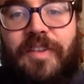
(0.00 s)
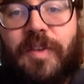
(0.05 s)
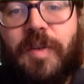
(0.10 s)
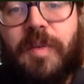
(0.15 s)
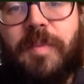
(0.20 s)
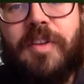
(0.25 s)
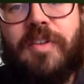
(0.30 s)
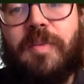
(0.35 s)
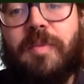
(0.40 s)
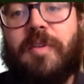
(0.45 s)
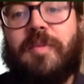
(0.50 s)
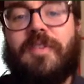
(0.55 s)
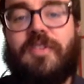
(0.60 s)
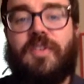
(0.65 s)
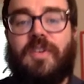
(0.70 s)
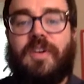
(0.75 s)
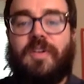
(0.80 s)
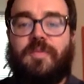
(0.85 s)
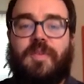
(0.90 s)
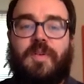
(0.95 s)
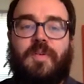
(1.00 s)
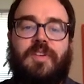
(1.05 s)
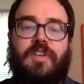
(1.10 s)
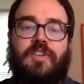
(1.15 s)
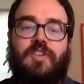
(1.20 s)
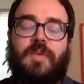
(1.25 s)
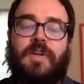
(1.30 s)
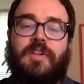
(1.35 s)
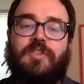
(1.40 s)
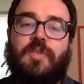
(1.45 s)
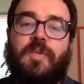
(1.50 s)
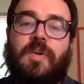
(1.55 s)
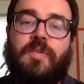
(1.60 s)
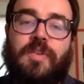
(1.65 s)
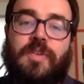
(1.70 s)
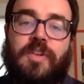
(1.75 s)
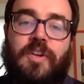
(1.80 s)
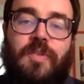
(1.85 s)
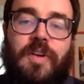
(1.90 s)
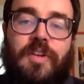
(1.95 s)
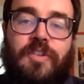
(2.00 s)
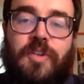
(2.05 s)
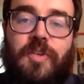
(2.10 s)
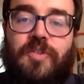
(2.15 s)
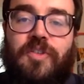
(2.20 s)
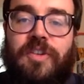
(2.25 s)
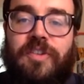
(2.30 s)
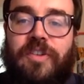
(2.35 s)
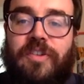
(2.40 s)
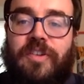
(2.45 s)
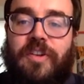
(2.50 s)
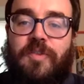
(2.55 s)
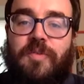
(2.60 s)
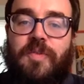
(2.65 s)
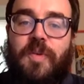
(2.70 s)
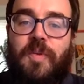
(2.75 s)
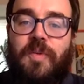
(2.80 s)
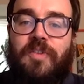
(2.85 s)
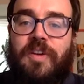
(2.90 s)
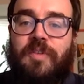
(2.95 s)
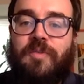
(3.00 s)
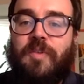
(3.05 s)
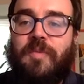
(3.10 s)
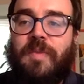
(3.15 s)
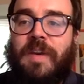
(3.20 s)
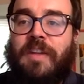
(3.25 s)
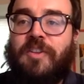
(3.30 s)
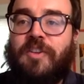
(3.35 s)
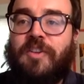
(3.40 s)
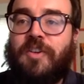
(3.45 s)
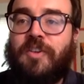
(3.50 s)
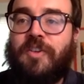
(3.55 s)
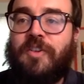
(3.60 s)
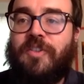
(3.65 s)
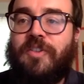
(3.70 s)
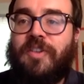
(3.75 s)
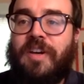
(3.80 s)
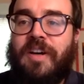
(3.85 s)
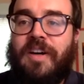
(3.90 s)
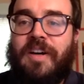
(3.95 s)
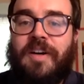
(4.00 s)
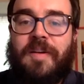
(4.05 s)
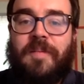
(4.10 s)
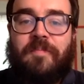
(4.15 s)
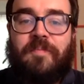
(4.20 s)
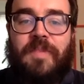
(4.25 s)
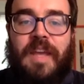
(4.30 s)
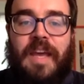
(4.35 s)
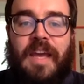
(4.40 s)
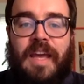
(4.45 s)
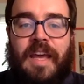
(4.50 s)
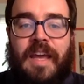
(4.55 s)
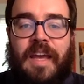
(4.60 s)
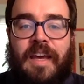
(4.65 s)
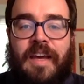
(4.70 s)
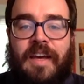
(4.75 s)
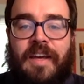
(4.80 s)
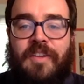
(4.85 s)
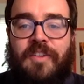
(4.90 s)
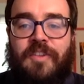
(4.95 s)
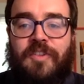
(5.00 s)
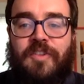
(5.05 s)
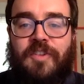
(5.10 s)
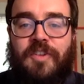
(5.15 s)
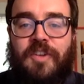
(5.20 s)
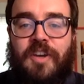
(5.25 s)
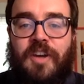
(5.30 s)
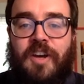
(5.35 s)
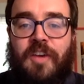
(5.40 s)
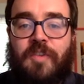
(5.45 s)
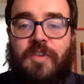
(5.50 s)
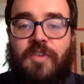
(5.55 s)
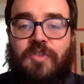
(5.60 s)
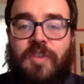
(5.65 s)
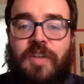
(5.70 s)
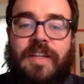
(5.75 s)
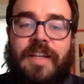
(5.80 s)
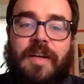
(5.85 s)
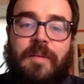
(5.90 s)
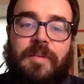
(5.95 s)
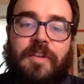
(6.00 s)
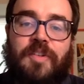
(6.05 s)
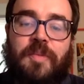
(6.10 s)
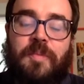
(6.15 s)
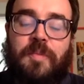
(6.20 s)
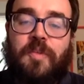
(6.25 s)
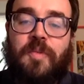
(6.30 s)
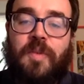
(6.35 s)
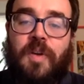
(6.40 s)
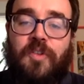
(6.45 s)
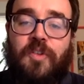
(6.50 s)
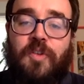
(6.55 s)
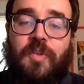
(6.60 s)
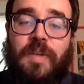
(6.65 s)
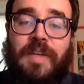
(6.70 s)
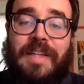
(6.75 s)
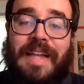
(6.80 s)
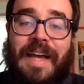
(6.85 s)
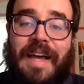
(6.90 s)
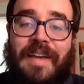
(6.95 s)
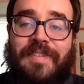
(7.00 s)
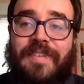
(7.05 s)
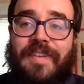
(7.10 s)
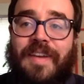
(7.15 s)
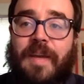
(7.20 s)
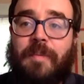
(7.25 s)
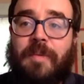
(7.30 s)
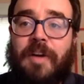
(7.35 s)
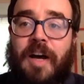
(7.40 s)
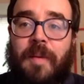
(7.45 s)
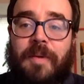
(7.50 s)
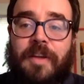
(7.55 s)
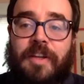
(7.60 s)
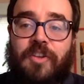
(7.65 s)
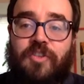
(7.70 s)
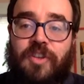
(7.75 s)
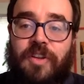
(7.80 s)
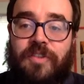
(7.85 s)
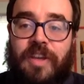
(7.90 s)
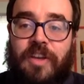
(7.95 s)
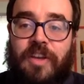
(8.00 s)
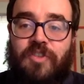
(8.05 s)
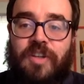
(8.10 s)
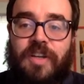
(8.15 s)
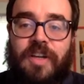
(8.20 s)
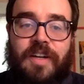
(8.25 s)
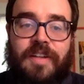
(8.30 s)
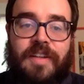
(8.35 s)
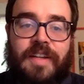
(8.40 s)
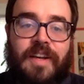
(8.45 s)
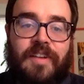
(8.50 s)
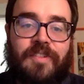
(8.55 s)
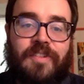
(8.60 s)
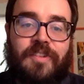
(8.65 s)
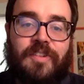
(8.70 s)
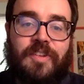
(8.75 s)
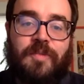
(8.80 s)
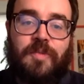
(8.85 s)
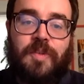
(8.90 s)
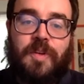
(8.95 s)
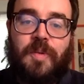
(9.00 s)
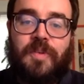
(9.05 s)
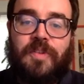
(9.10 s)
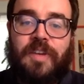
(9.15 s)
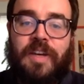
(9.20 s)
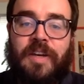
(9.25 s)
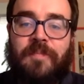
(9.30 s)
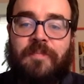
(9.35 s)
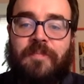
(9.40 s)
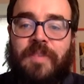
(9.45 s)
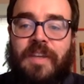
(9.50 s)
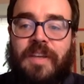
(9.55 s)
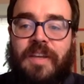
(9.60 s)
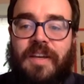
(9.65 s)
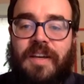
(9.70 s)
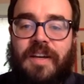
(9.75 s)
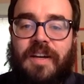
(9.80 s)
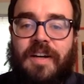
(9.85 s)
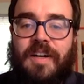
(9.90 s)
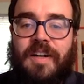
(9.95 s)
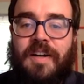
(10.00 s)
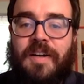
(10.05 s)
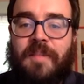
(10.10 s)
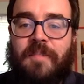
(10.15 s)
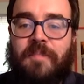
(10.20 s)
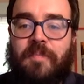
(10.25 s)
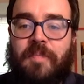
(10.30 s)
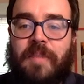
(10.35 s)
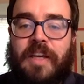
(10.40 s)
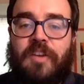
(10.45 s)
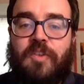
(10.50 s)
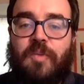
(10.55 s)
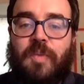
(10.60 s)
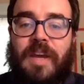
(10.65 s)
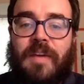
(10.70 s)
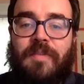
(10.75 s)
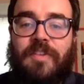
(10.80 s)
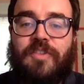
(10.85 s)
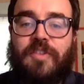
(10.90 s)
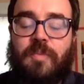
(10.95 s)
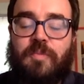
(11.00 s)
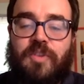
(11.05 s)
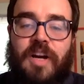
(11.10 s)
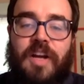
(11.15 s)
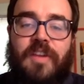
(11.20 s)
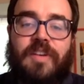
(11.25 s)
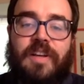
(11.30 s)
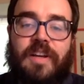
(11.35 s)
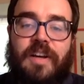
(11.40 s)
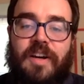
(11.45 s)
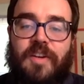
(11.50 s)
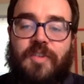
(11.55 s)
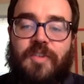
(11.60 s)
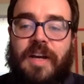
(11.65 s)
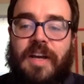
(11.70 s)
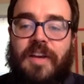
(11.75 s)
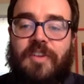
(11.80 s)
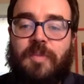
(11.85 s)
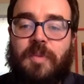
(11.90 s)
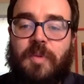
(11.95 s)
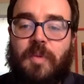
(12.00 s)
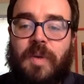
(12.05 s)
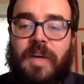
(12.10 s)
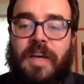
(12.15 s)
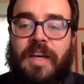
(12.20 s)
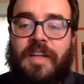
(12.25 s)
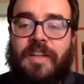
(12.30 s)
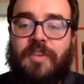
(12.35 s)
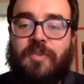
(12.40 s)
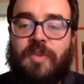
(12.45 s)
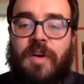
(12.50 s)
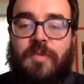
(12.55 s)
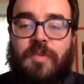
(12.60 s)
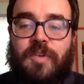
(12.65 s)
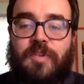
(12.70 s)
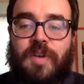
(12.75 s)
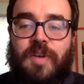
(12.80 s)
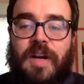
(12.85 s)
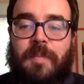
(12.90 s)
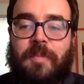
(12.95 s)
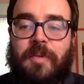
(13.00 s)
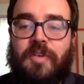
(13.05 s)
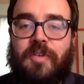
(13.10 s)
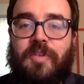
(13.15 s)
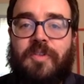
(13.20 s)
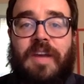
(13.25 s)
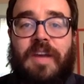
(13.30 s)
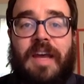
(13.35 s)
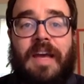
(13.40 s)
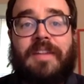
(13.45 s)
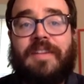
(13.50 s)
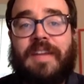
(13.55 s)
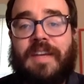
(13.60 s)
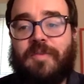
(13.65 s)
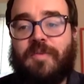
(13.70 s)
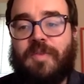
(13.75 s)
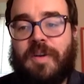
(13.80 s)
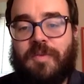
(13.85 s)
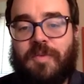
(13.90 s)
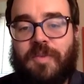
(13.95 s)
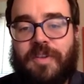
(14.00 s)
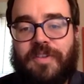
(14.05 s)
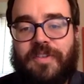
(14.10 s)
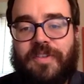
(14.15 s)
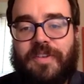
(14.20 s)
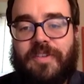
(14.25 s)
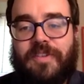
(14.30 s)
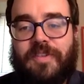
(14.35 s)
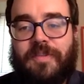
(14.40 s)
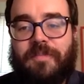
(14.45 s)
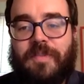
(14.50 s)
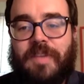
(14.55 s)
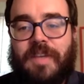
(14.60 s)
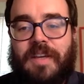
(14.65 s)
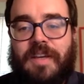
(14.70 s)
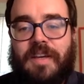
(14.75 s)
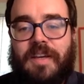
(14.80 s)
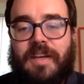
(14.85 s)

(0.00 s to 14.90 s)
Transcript: So implicit move is still confusing. Doing two overload resolutions is confusing for vendors, um, and uh, restricting implicit move also to class type copy initialization context is confusing um, because we have this surprising contrast between reference wrappers and native references.